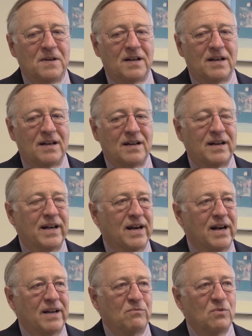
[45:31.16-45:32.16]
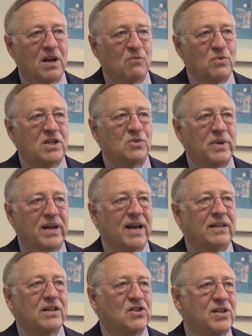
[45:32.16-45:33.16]
I wish we
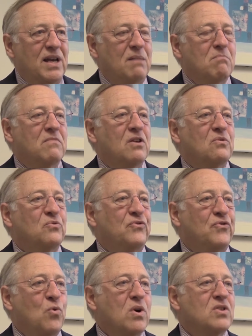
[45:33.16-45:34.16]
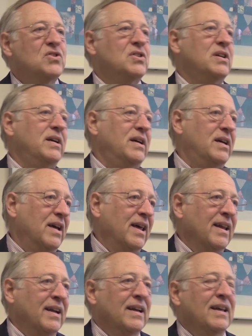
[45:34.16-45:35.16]
had the same force
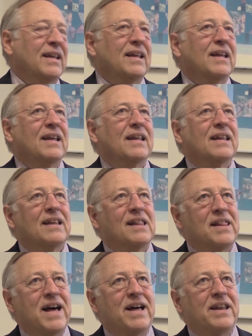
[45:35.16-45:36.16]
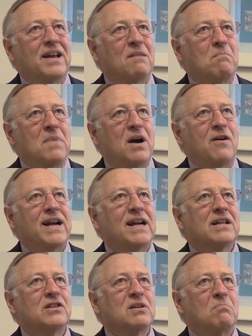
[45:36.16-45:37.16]
that
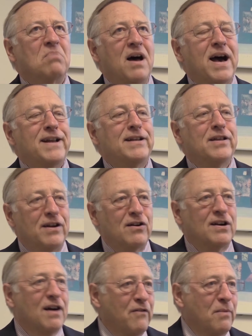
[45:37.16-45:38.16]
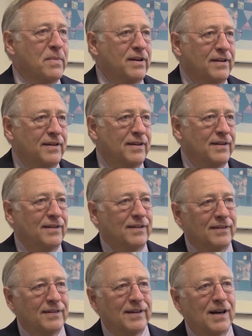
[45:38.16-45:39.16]
Americans applied to their government,
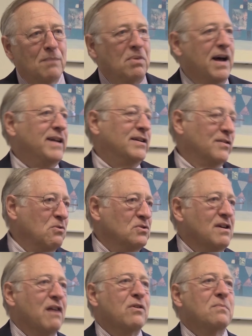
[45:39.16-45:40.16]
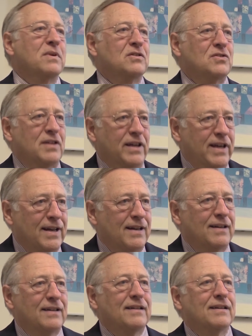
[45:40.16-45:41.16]
applied to those governments to get
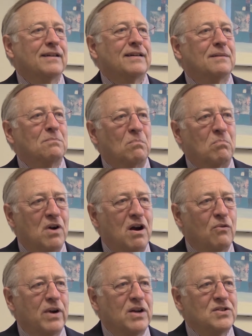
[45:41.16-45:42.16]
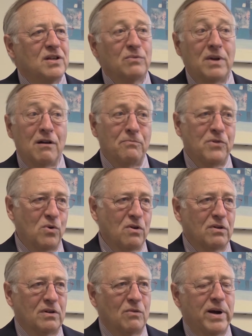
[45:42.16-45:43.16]
progress. It would help the
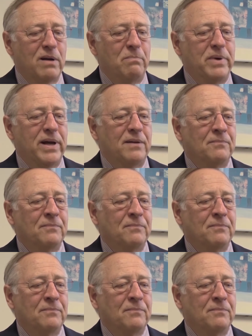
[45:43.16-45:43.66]
world quite a bit.